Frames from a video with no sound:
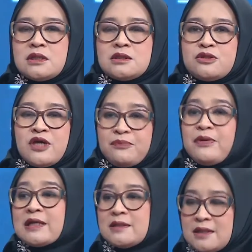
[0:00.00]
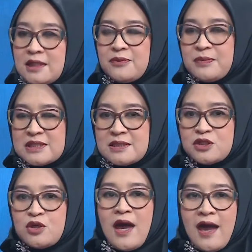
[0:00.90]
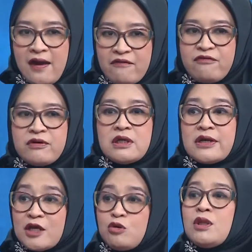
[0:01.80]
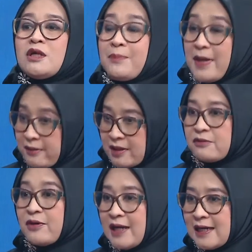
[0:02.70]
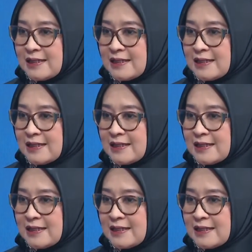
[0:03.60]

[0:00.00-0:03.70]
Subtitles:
to get pregnant, it means that you have a regular period, right?